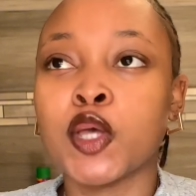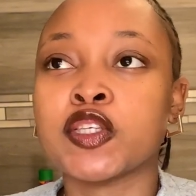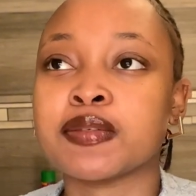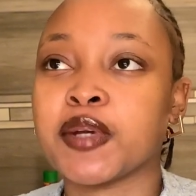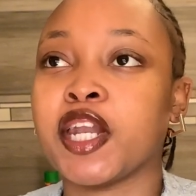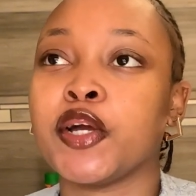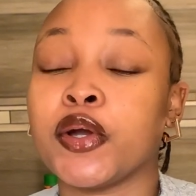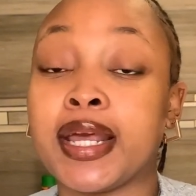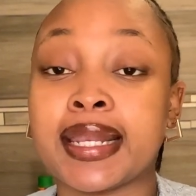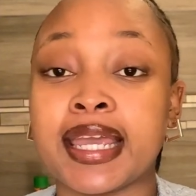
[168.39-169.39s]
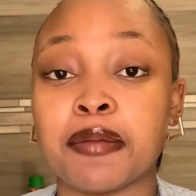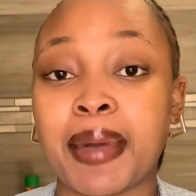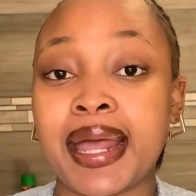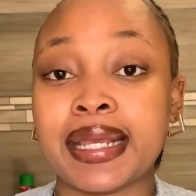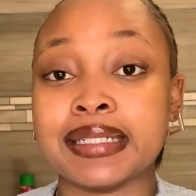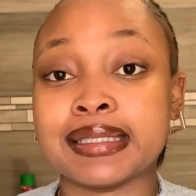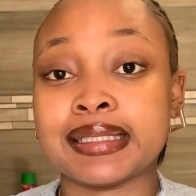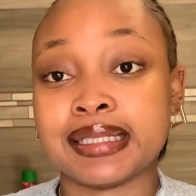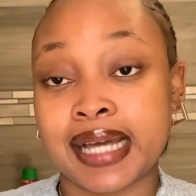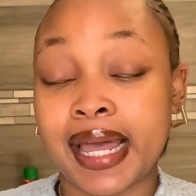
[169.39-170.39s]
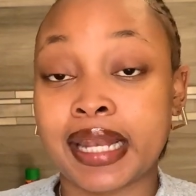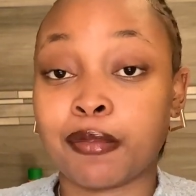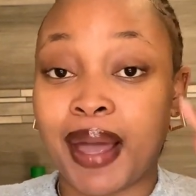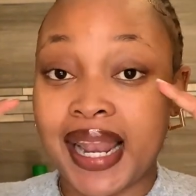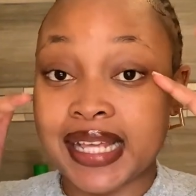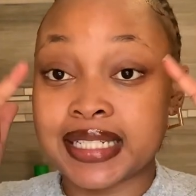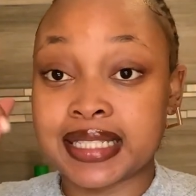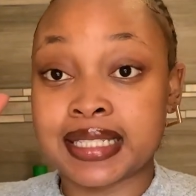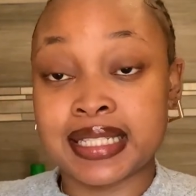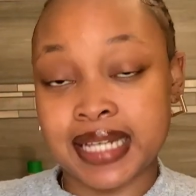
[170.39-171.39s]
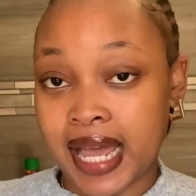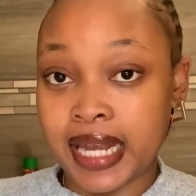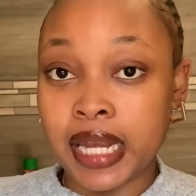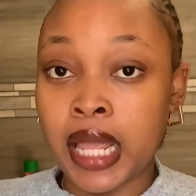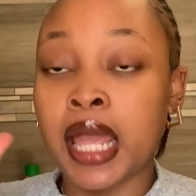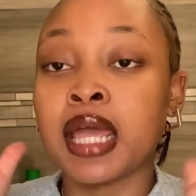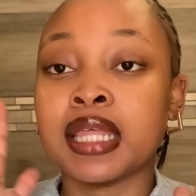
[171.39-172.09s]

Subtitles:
So I'm gonna go ahead and get my nails done and my lashes done.